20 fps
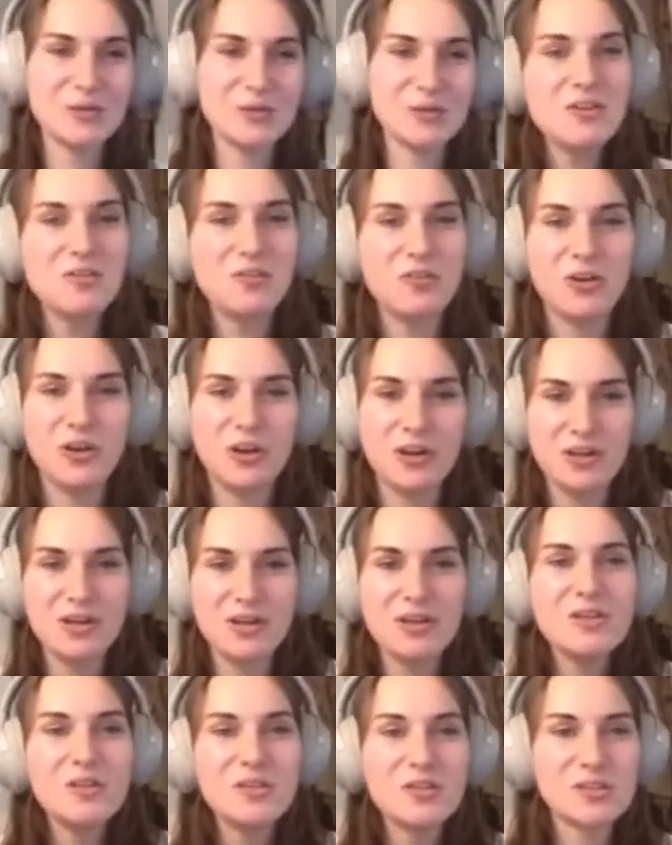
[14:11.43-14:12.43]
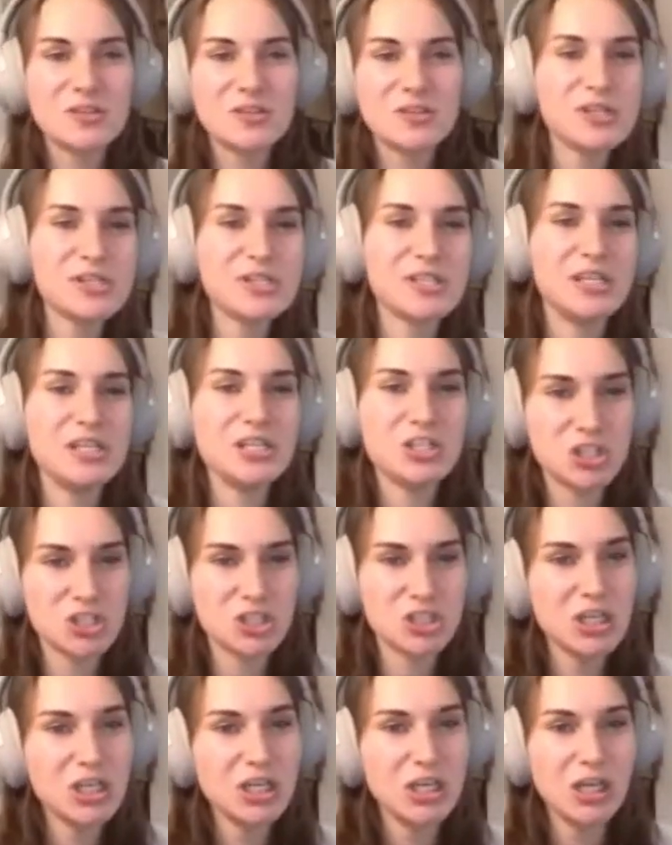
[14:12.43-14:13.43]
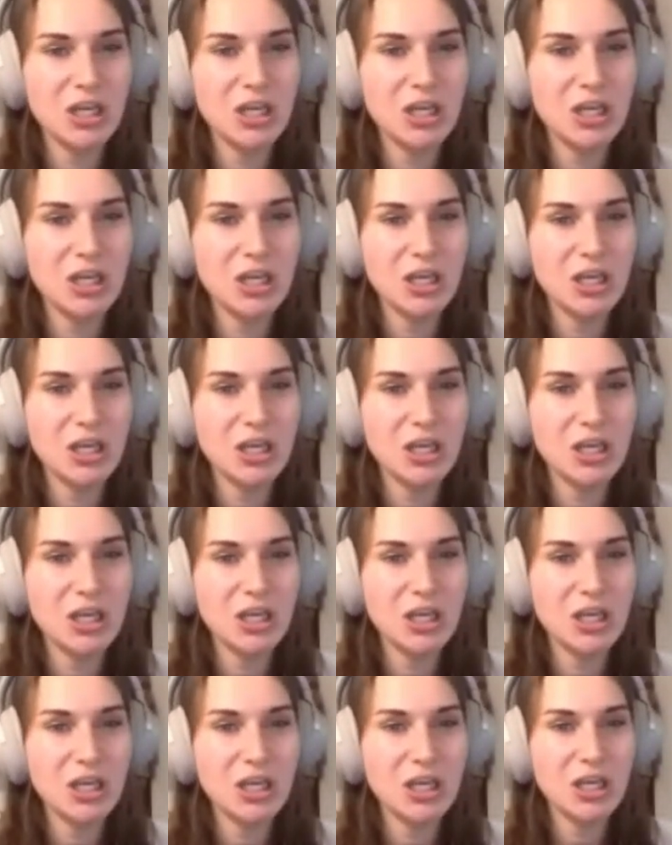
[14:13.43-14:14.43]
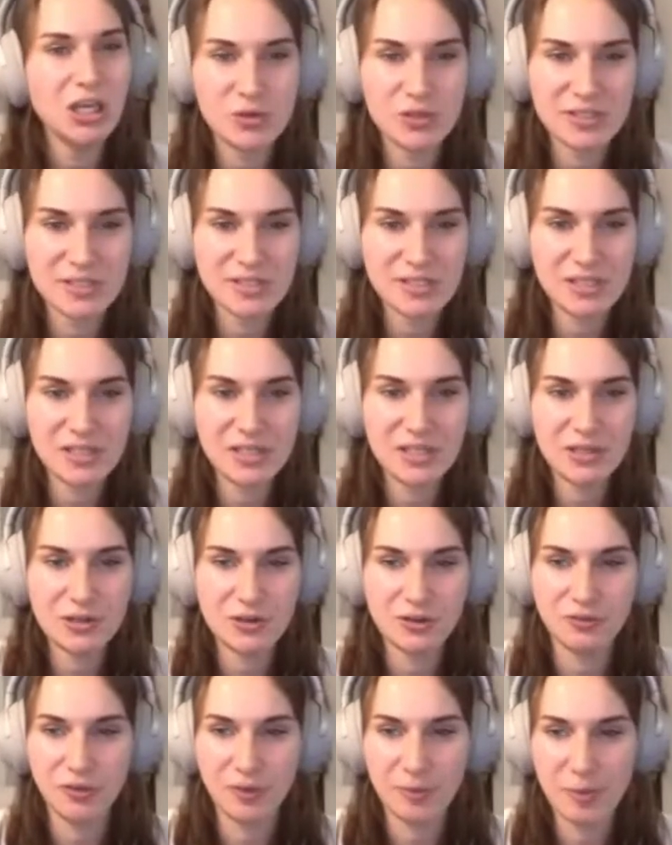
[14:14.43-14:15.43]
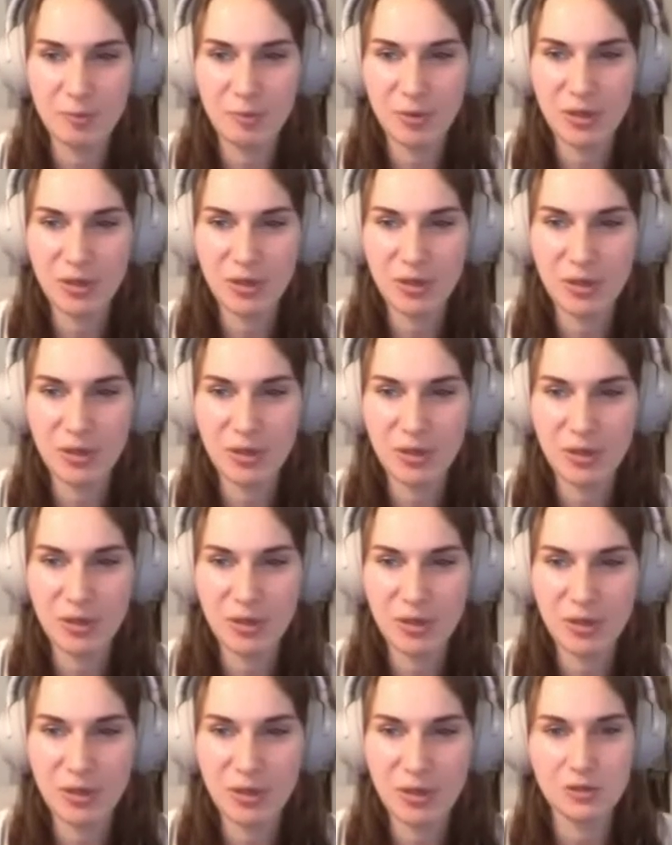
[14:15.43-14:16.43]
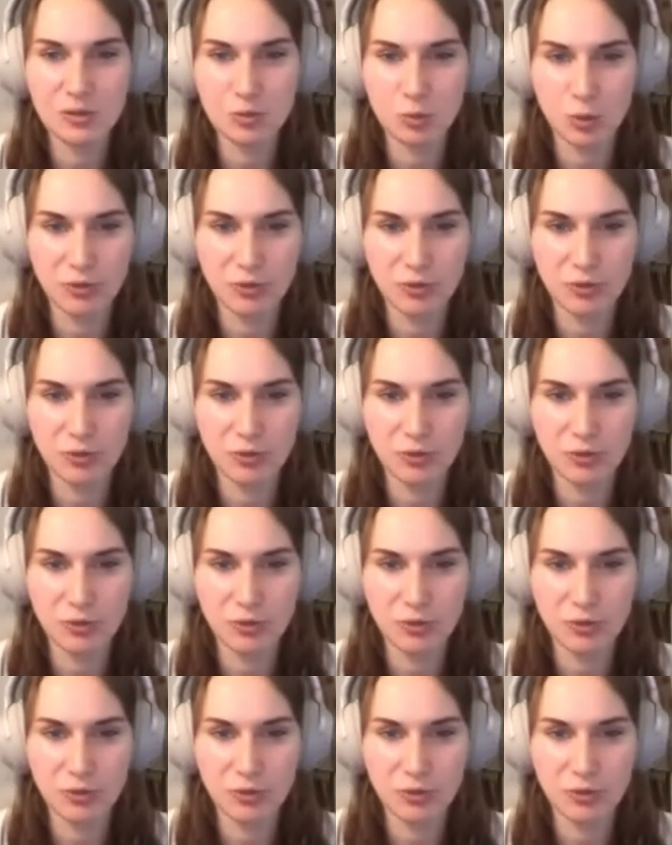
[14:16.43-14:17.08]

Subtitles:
For course stage, you can see here from the paper, this is basically workflow.